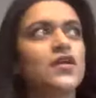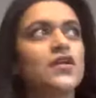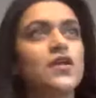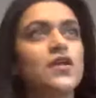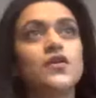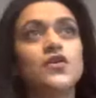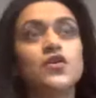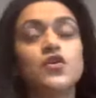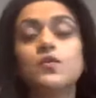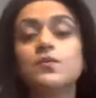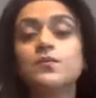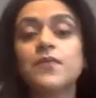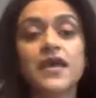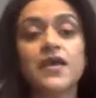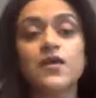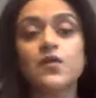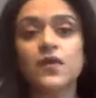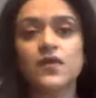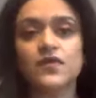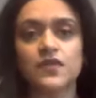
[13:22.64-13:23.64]
you know, you
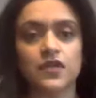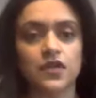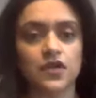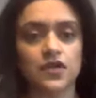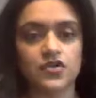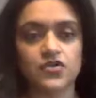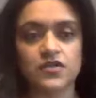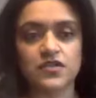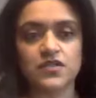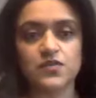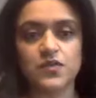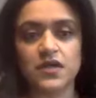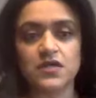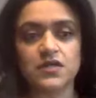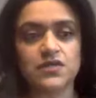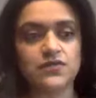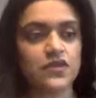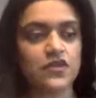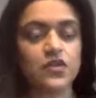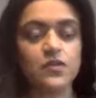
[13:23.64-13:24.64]
may win the lottery as part
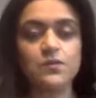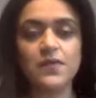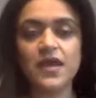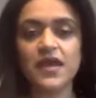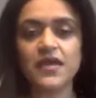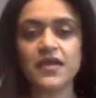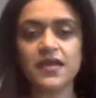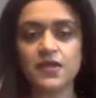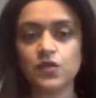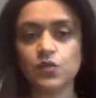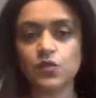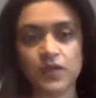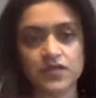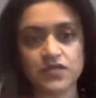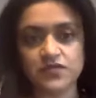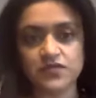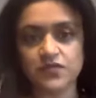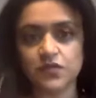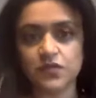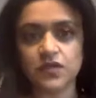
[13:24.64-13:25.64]
of it. You may get a
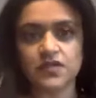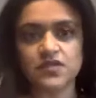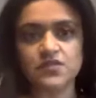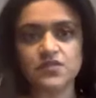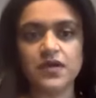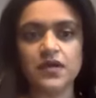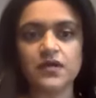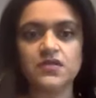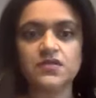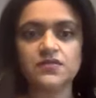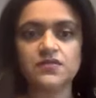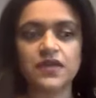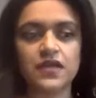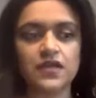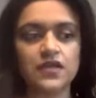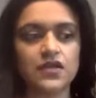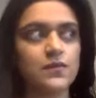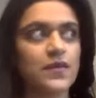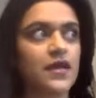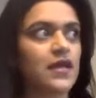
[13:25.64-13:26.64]
windfall as part of it.
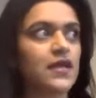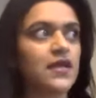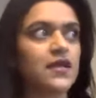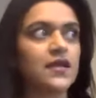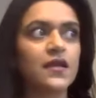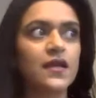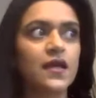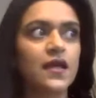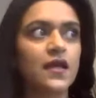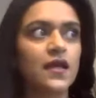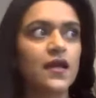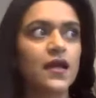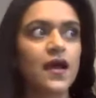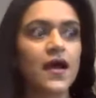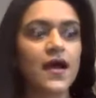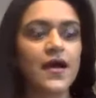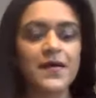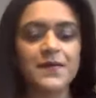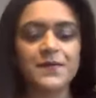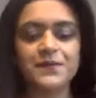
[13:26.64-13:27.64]
You may,
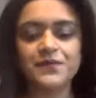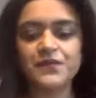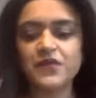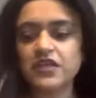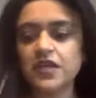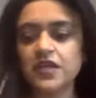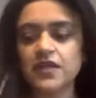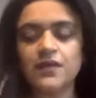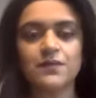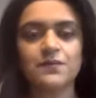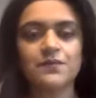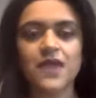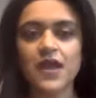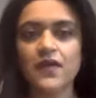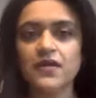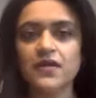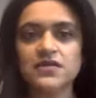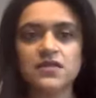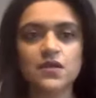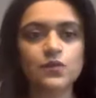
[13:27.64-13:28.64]
you know,
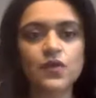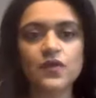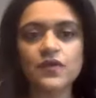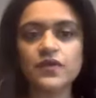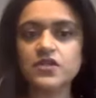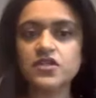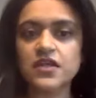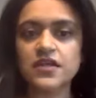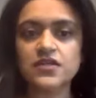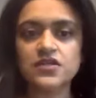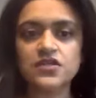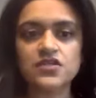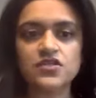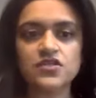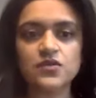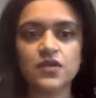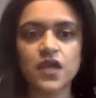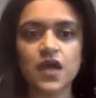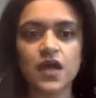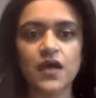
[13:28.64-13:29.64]
marry someone that changes
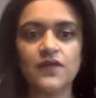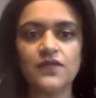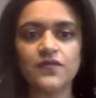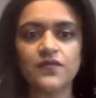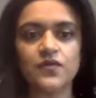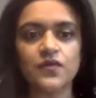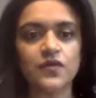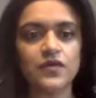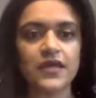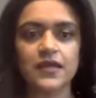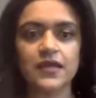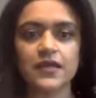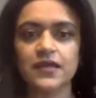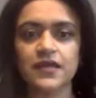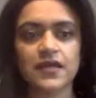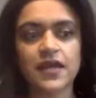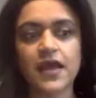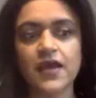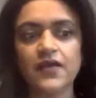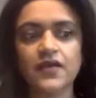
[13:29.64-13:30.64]
your life or get an
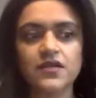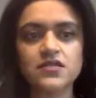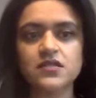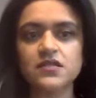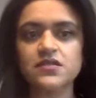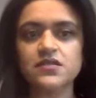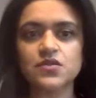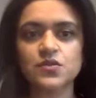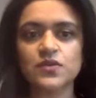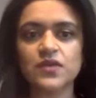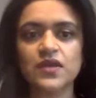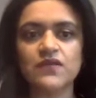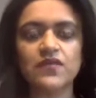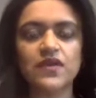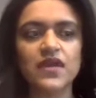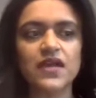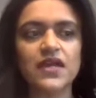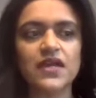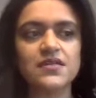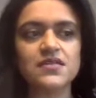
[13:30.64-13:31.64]
inheritance or whatever
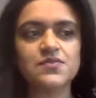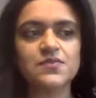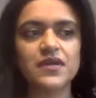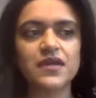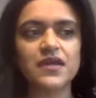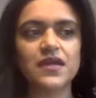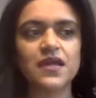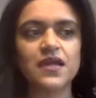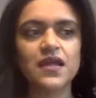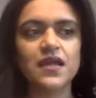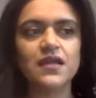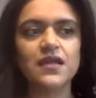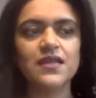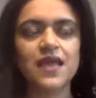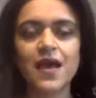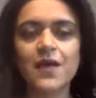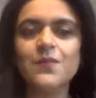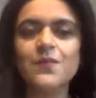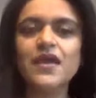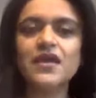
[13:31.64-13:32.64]
it is. But
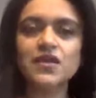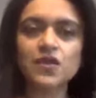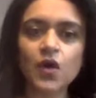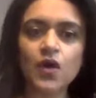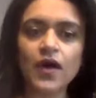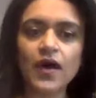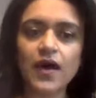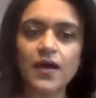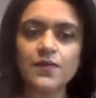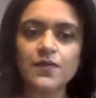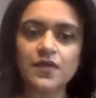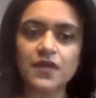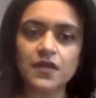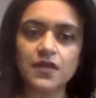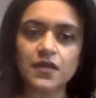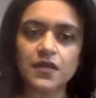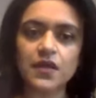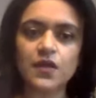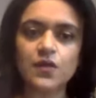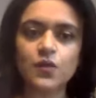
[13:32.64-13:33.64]
that may not
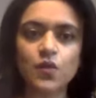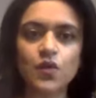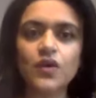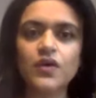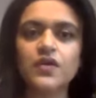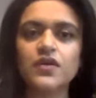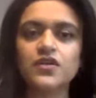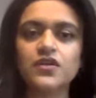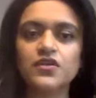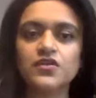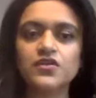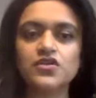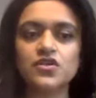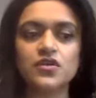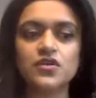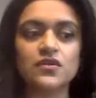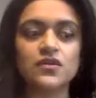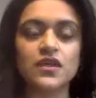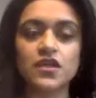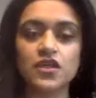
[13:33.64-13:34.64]
happen. What can you
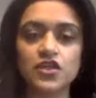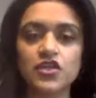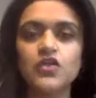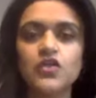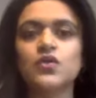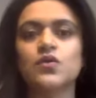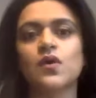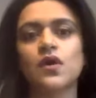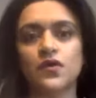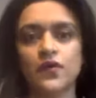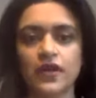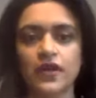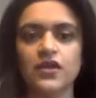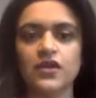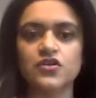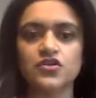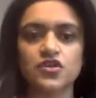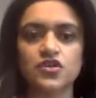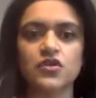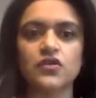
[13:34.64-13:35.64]
do that you are in
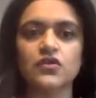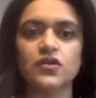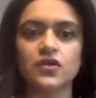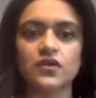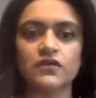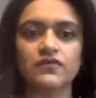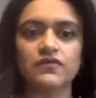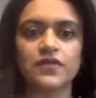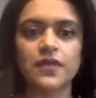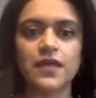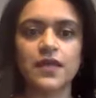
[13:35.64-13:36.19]
control of?